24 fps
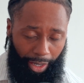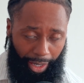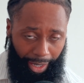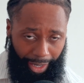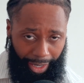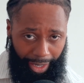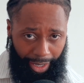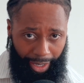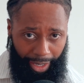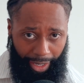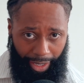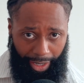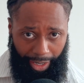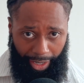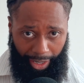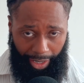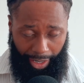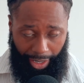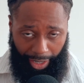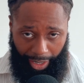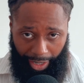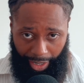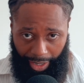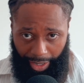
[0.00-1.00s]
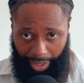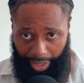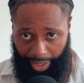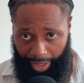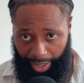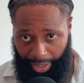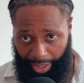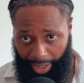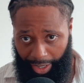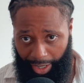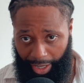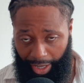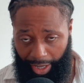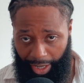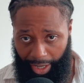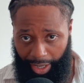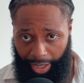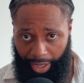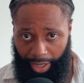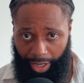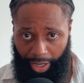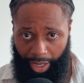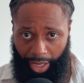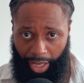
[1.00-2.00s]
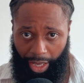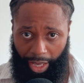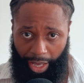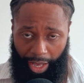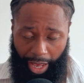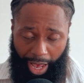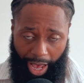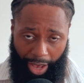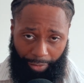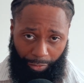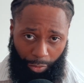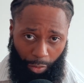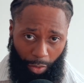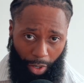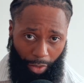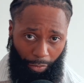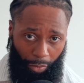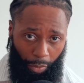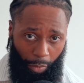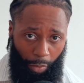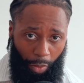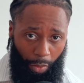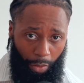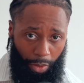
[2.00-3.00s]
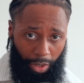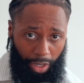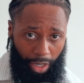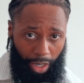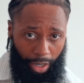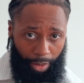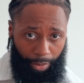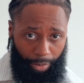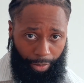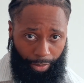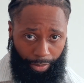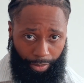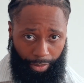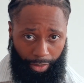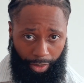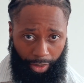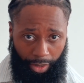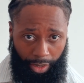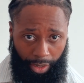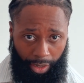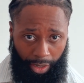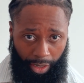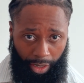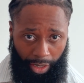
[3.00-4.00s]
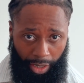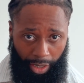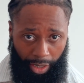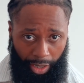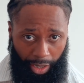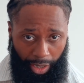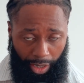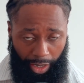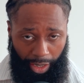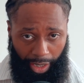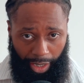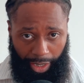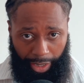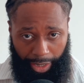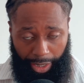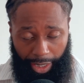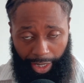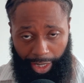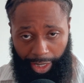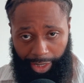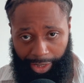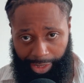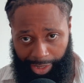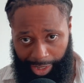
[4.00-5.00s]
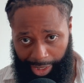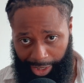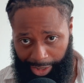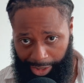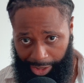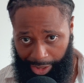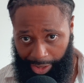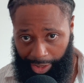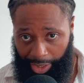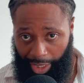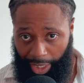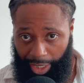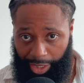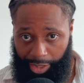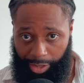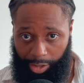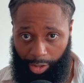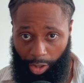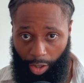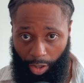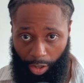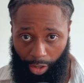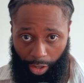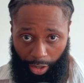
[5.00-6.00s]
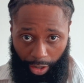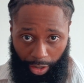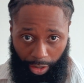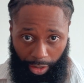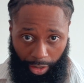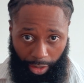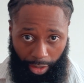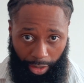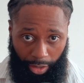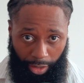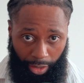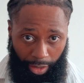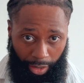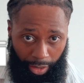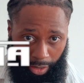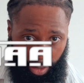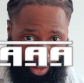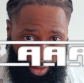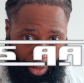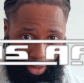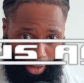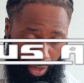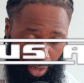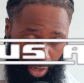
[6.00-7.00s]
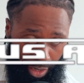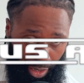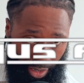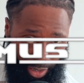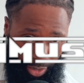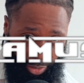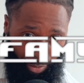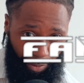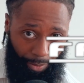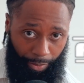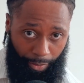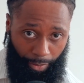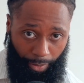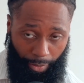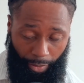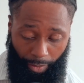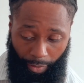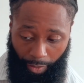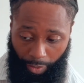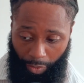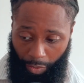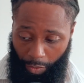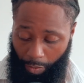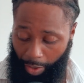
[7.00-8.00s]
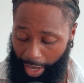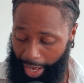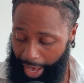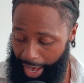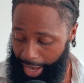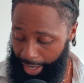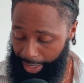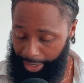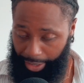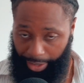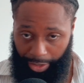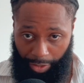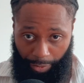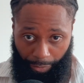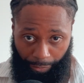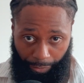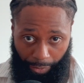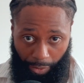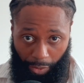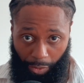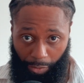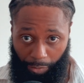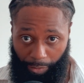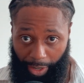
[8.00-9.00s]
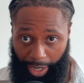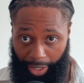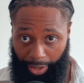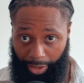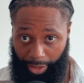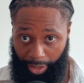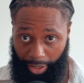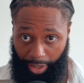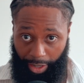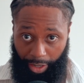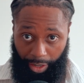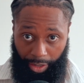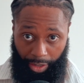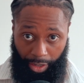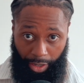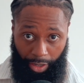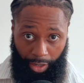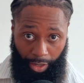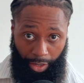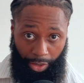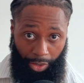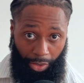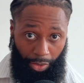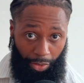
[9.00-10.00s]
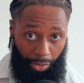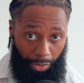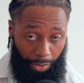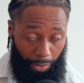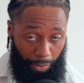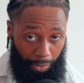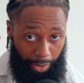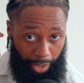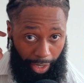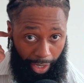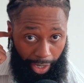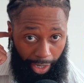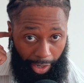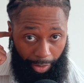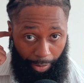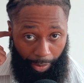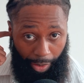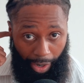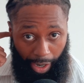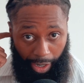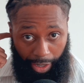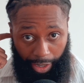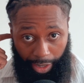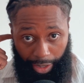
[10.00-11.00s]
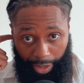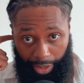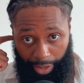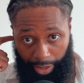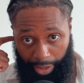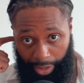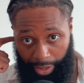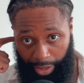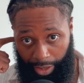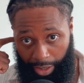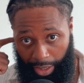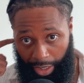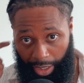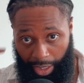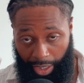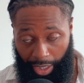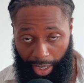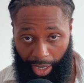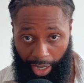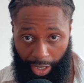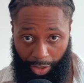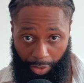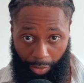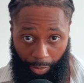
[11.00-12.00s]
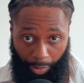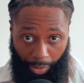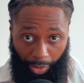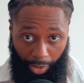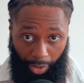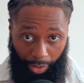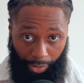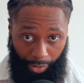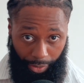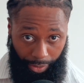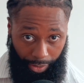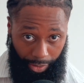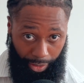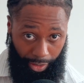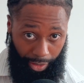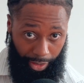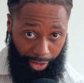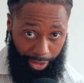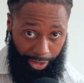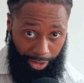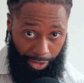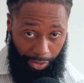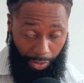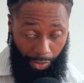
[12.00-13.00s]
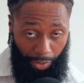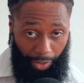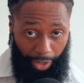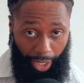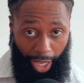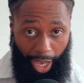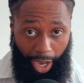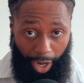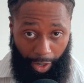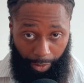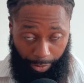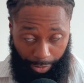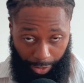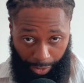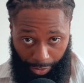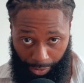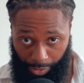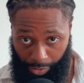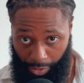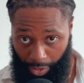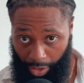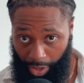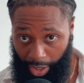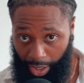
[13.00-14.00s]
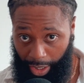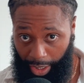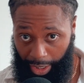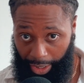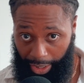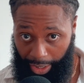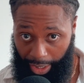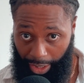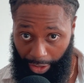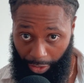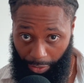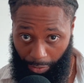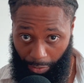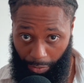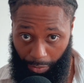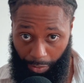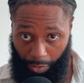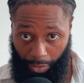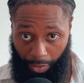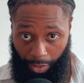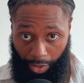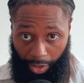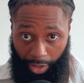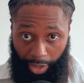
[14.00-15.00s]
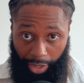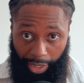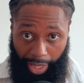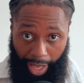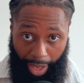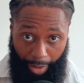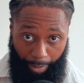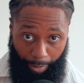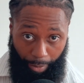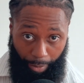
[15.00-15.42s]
Have you ever woke up and needed to get your day started, and you had your phone right there, you threw your AirPod in, and you put on a song that helped you get through that